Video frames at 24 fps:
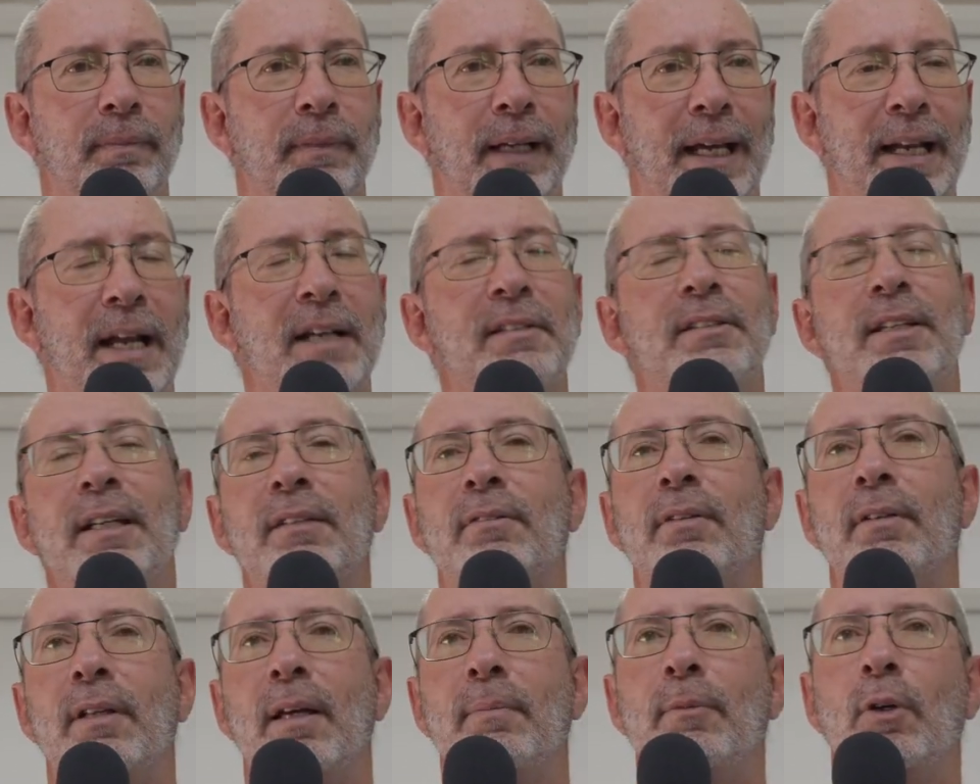And I said
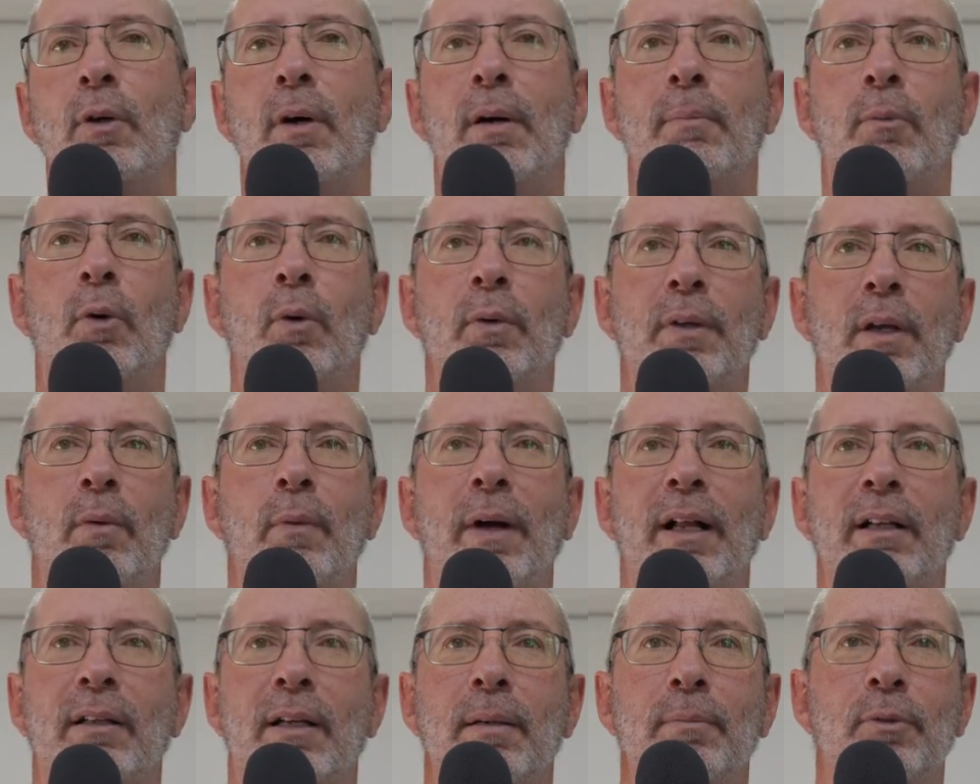to them, you are more than
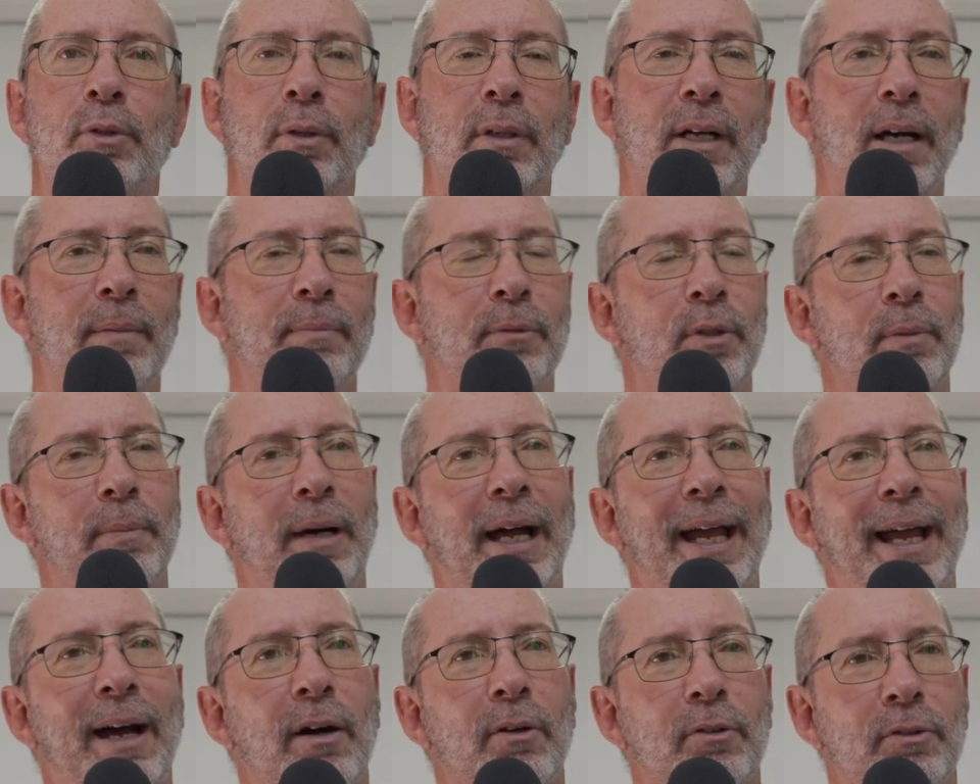welcome to come to my
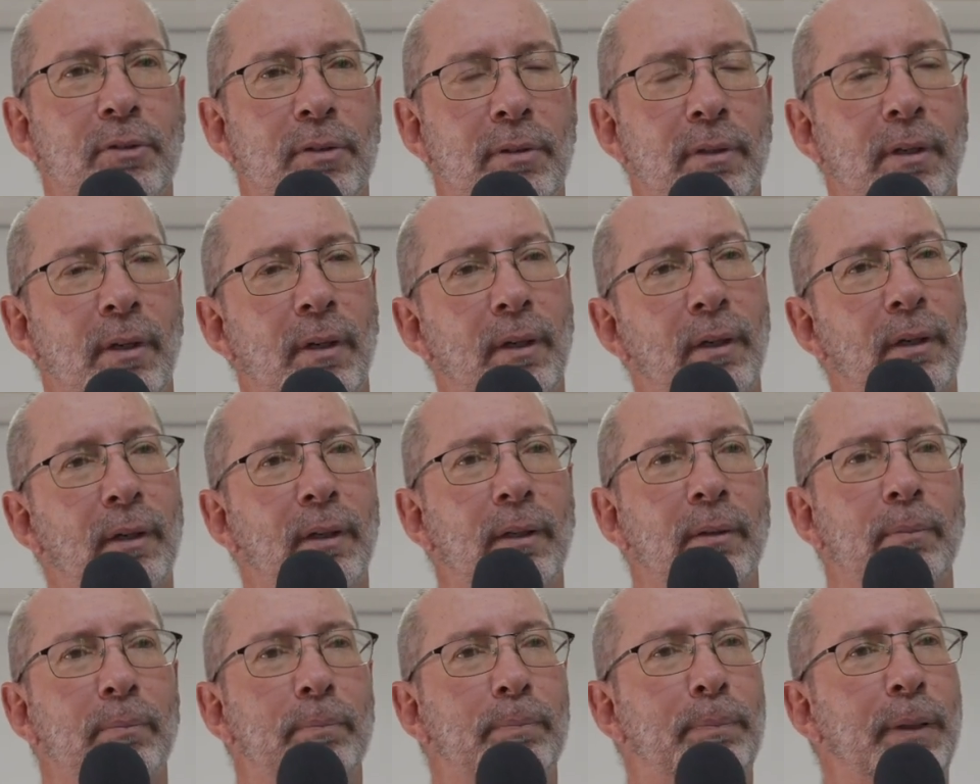house,
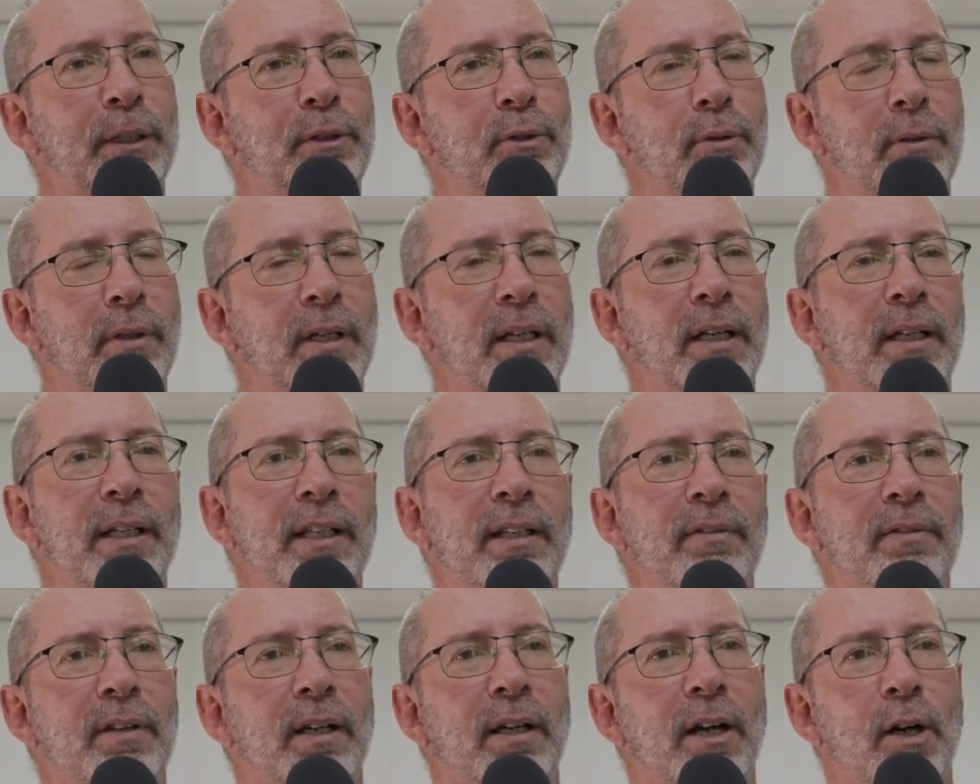but you're going to
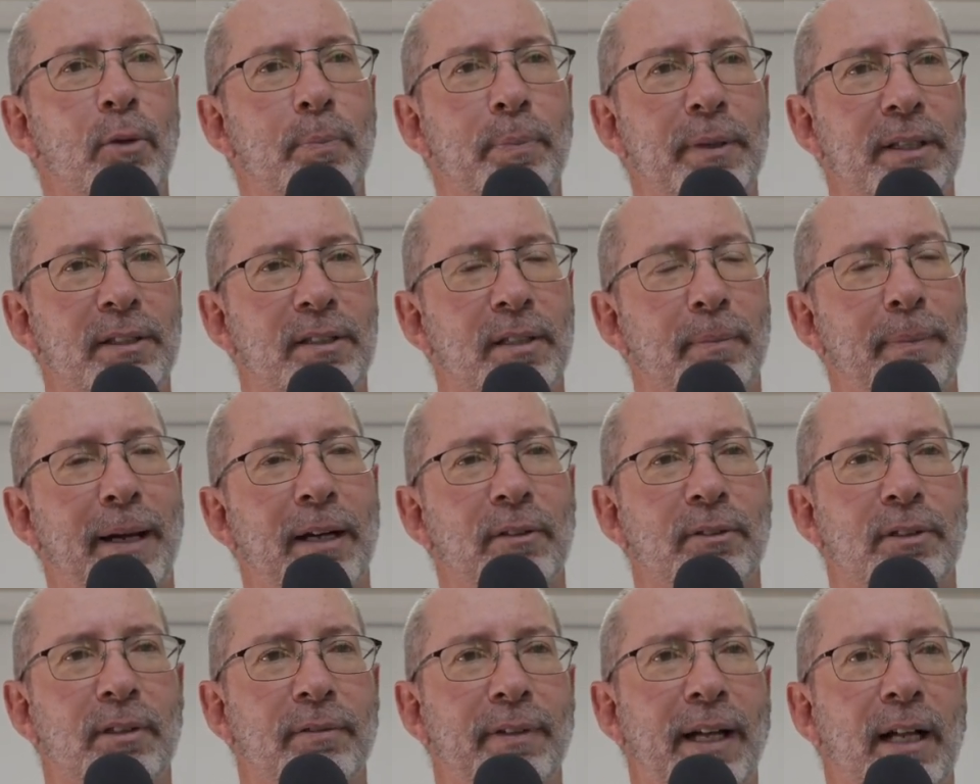leave the copious
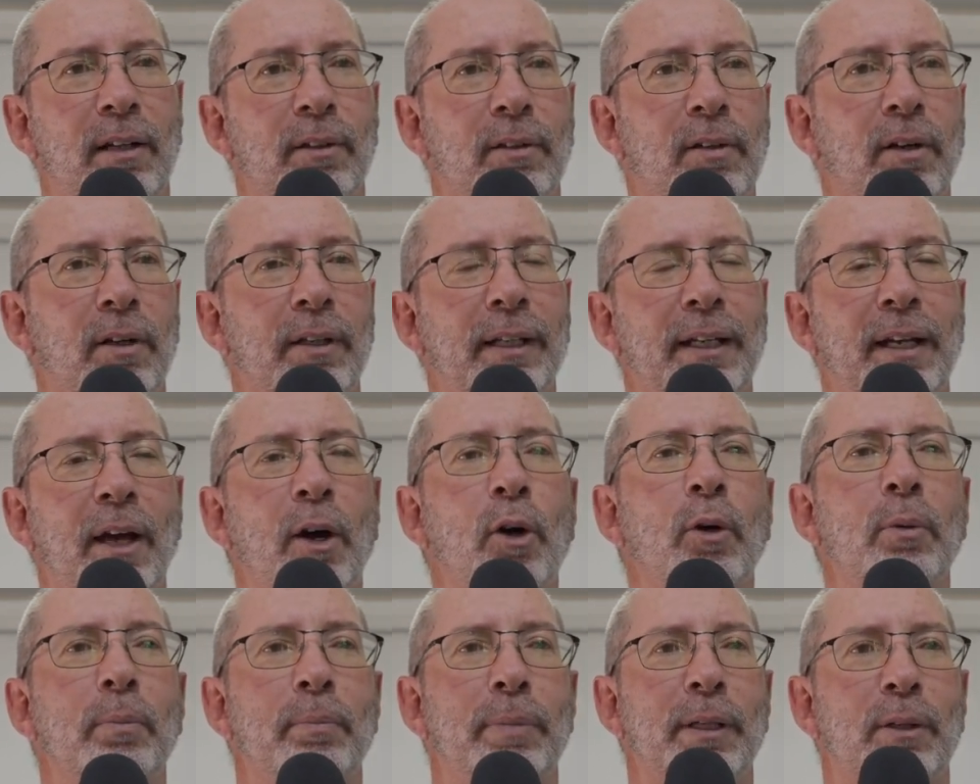amounts of alcohol at
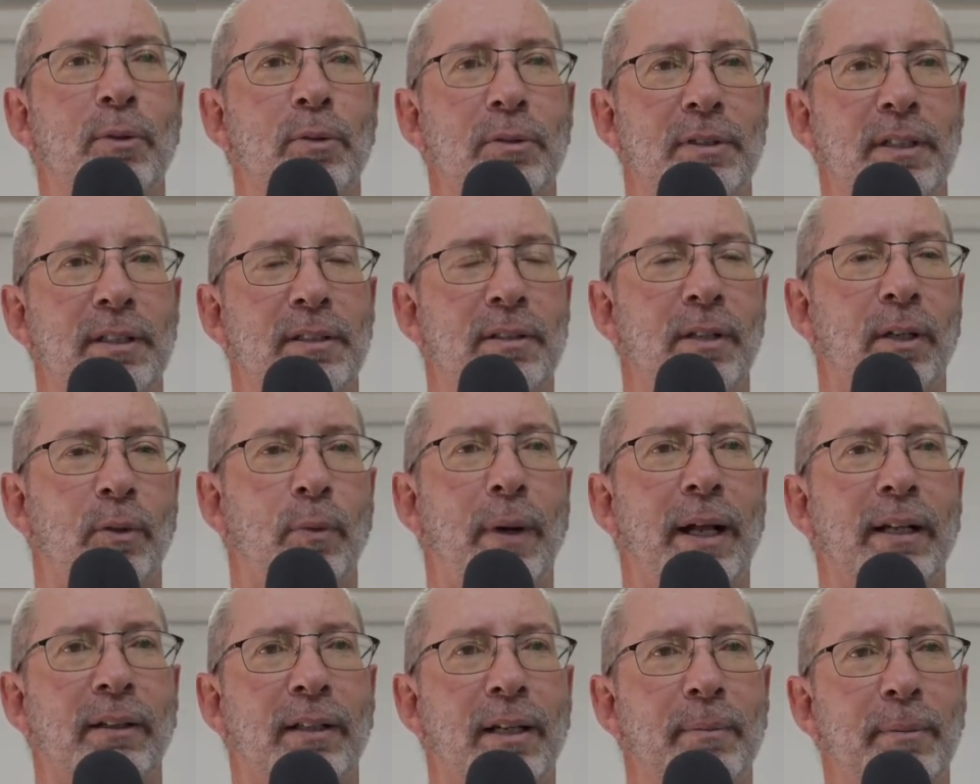home because it's not
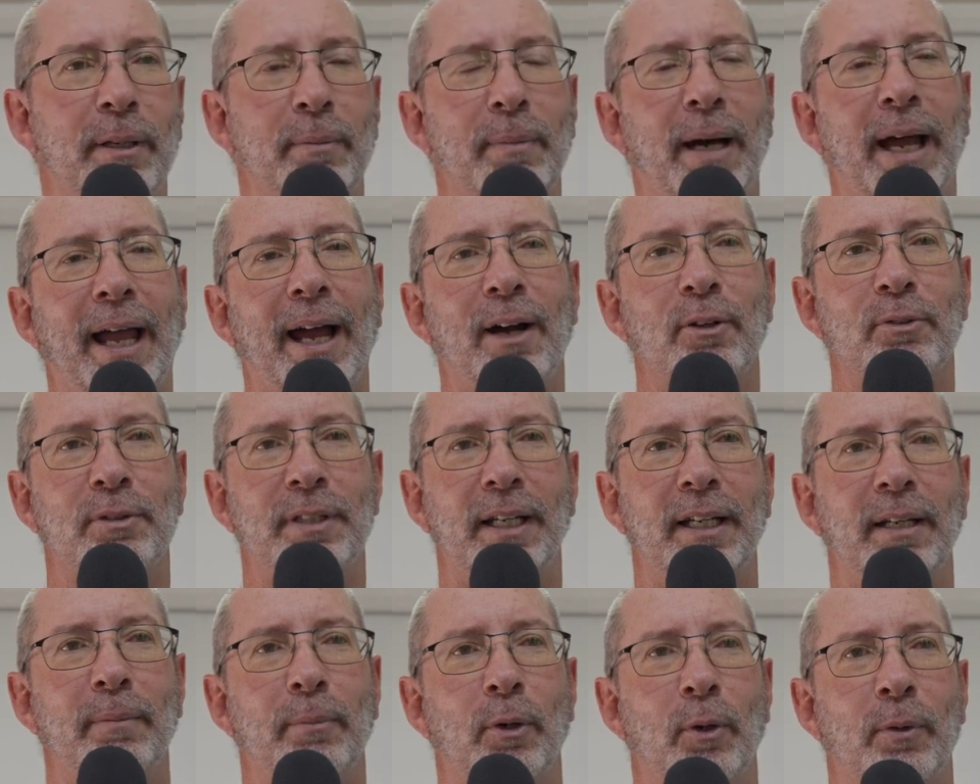welcome in my house
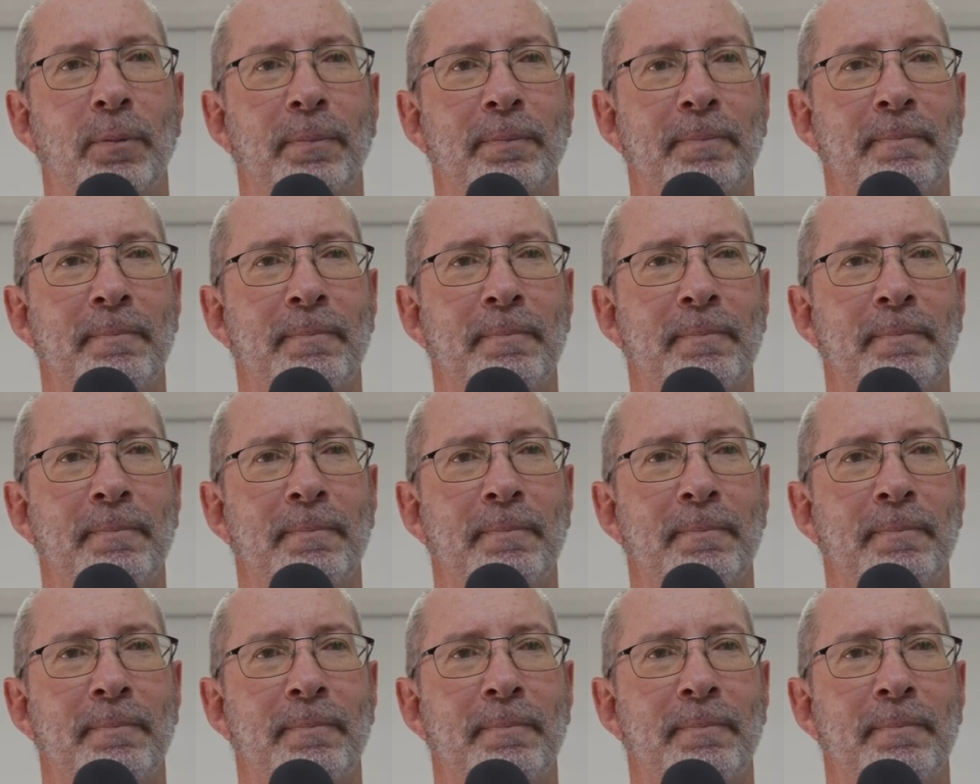anymore.